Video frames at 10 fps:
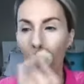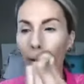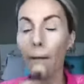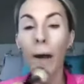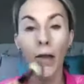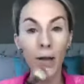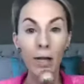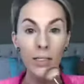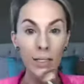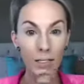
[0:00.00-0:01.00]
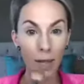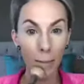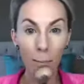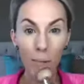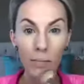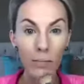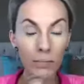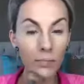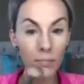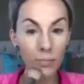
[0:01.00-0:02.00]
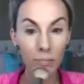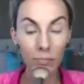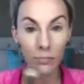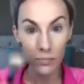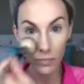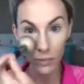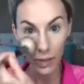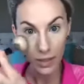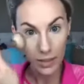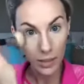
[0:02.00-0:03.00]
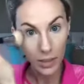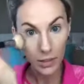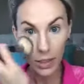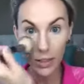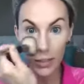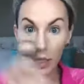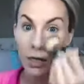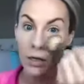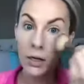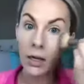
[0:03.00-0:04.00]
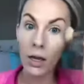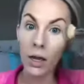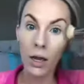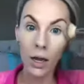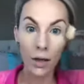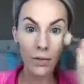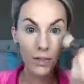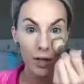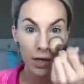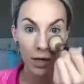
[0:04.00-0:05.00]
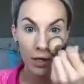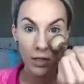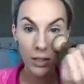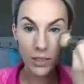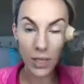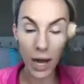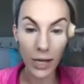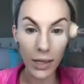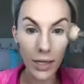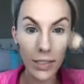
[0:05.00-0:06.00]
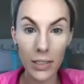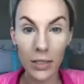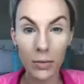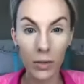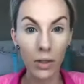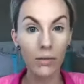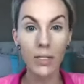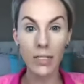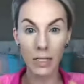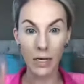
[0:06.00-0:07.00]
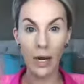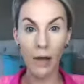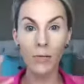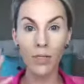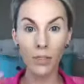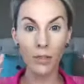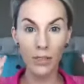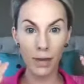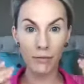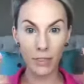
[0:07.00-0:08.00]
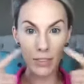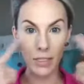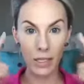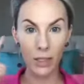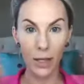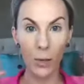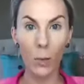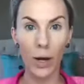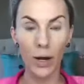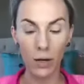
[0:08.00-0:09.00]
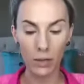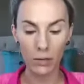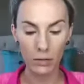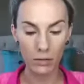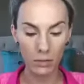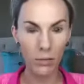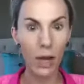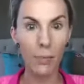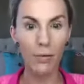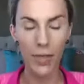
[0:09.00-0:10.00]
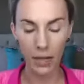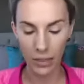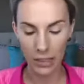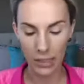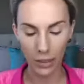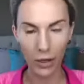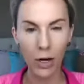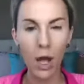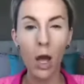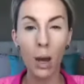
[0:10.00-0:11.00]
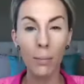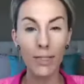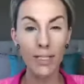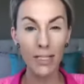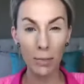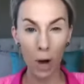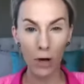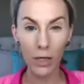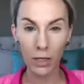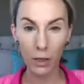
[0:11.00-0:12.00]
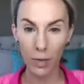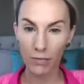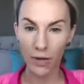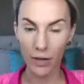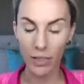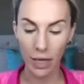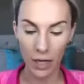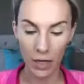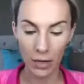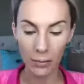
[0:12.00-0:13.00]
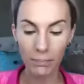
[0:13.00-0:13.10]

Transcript: Okay, you guys, that's it. That's it. And the thing is the highlight doesn't really even stand. I mean, you can definitely see like where I put that concealer, but since I'm already a little bit fair skinned,